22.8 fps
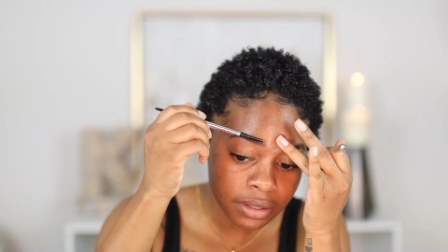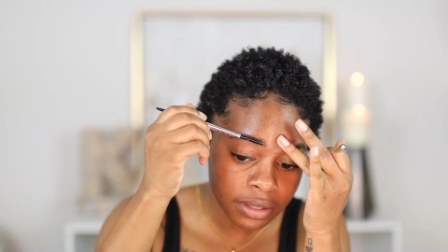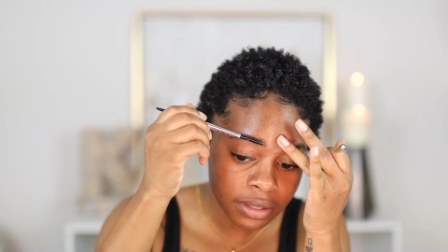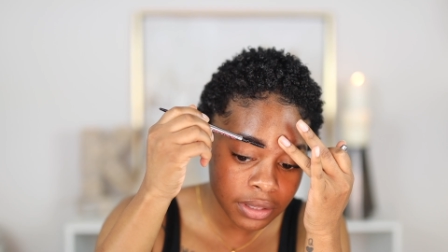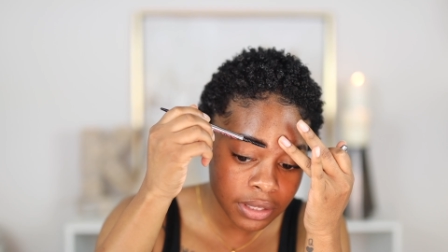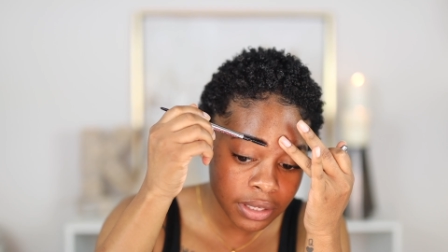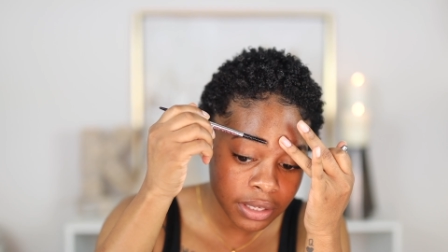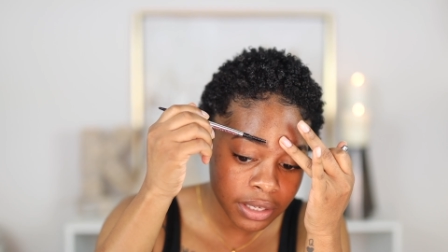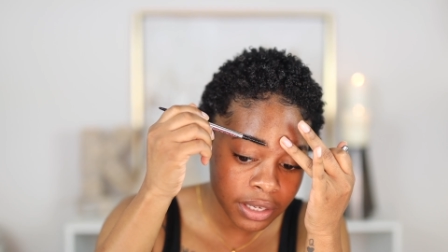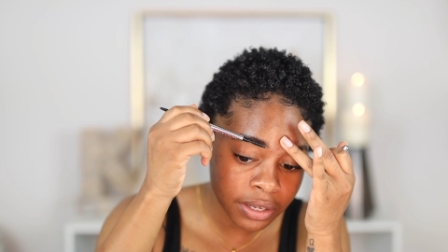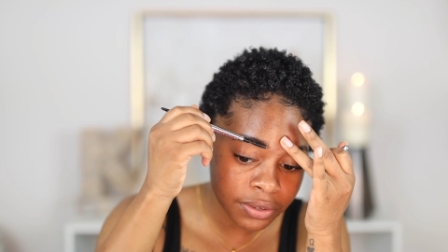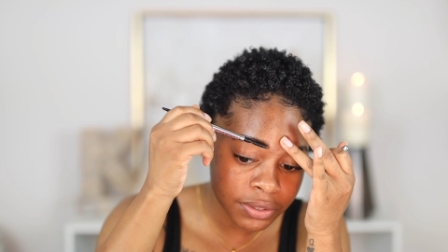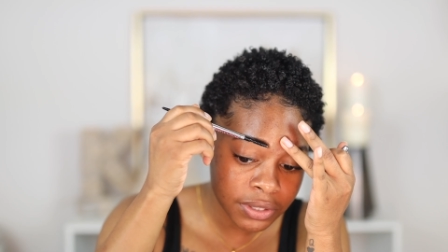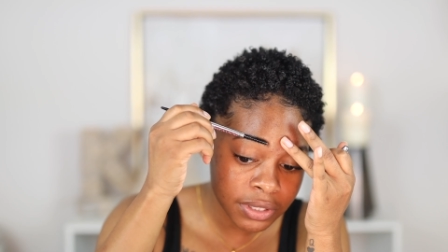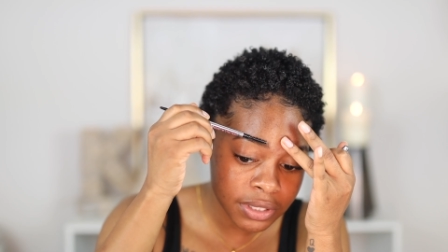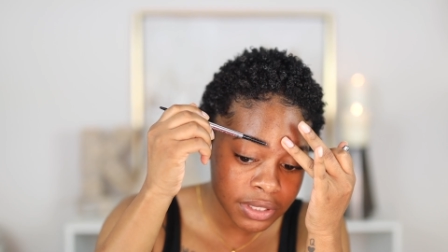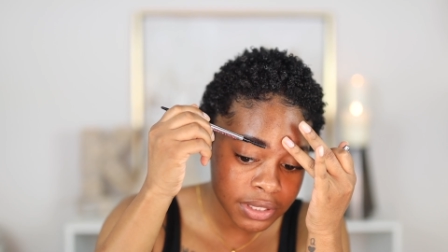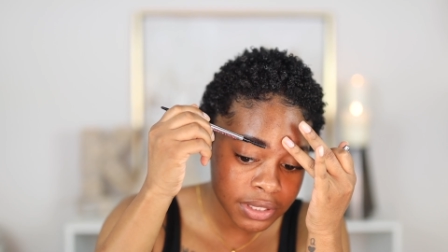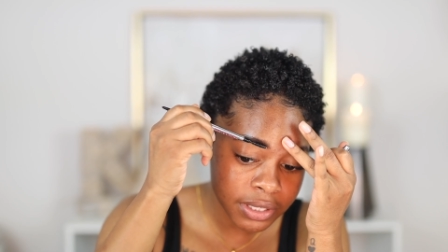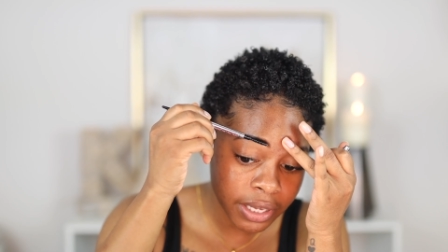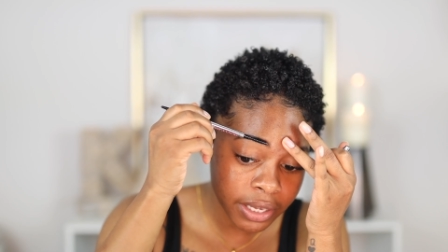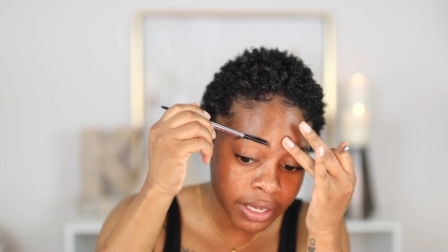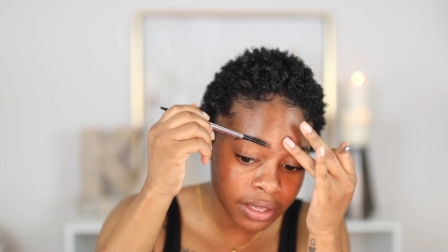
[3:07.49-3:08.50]
And then I'll
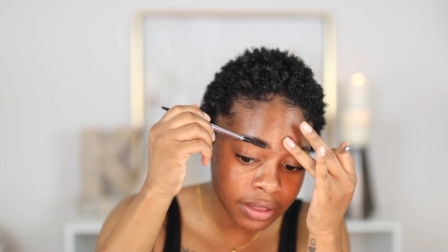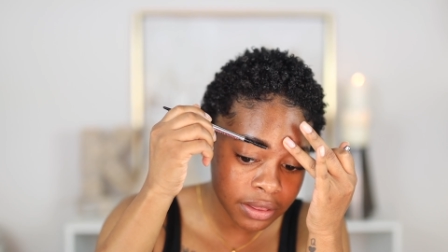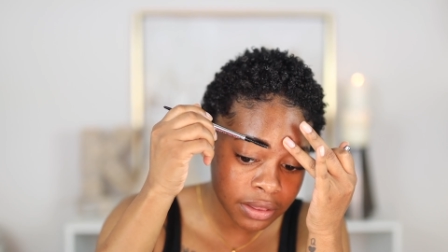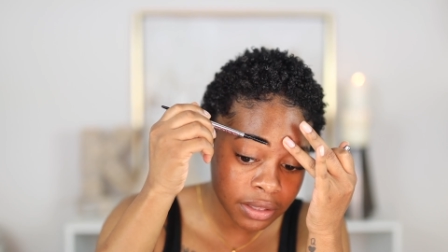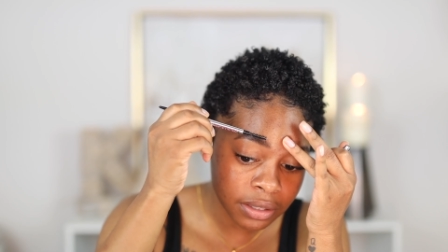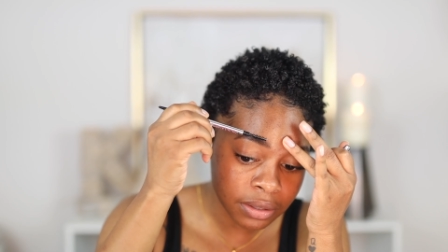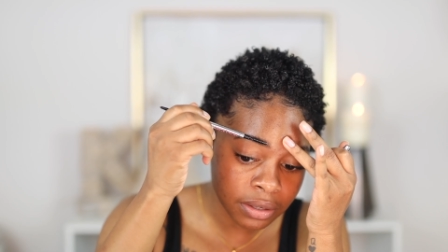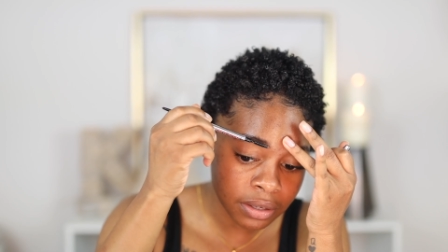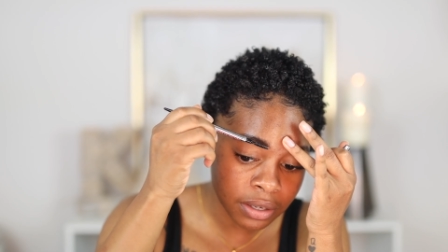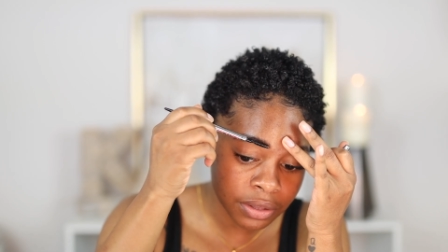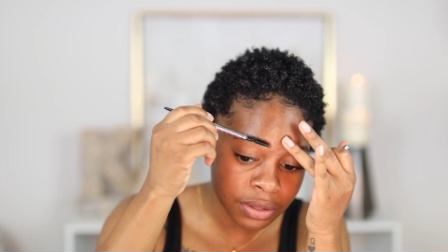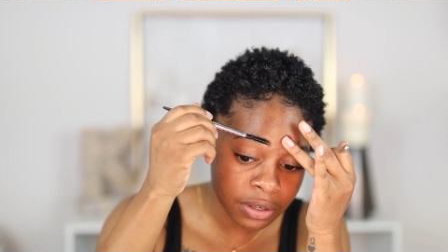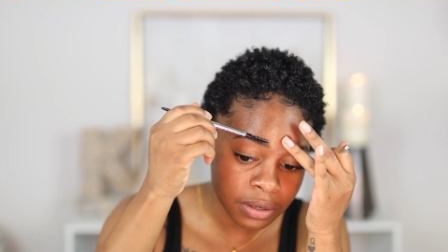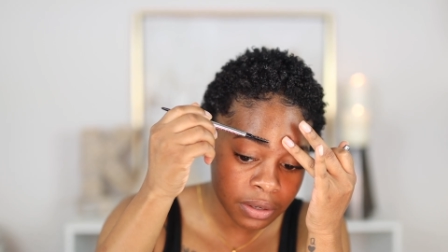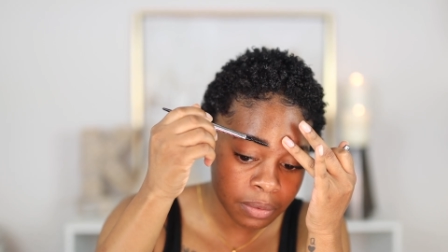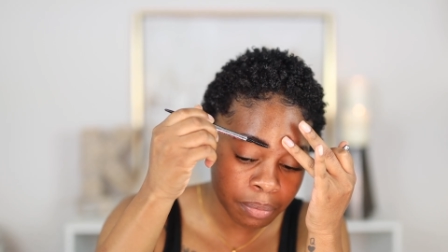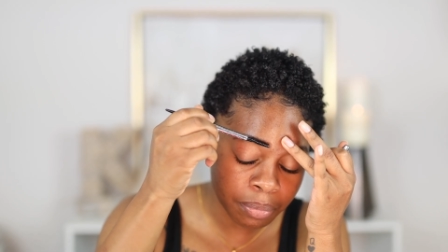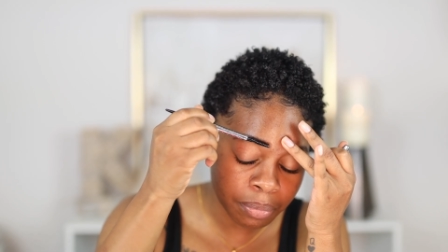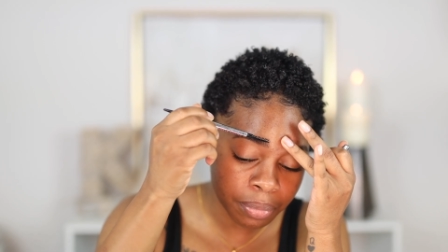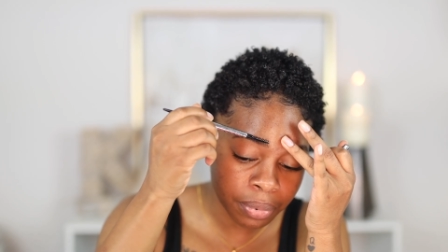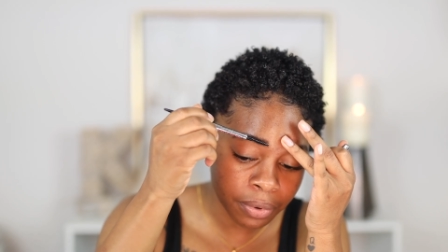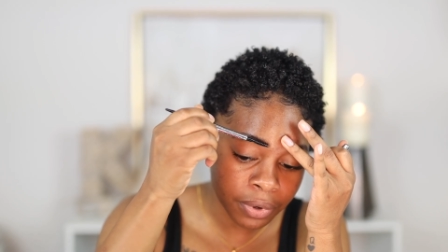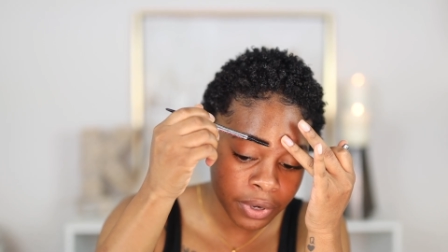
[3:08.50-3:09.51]
just take the other
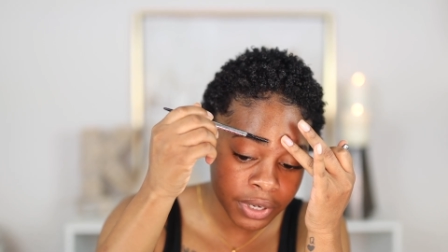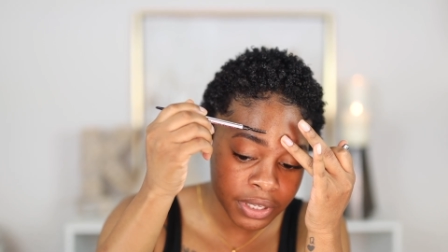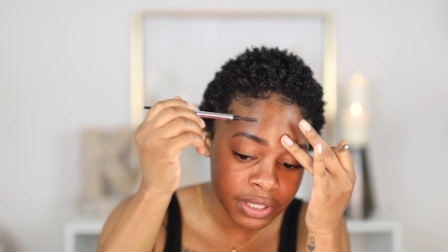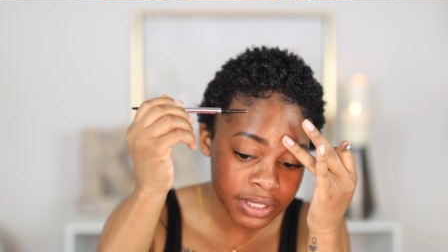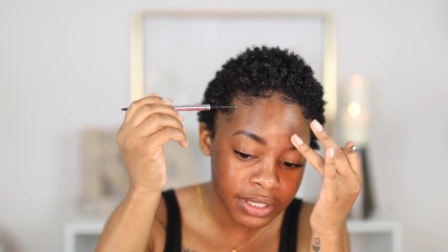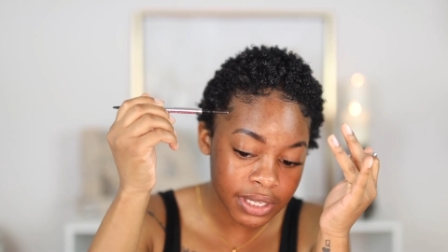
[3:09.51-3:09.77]
brush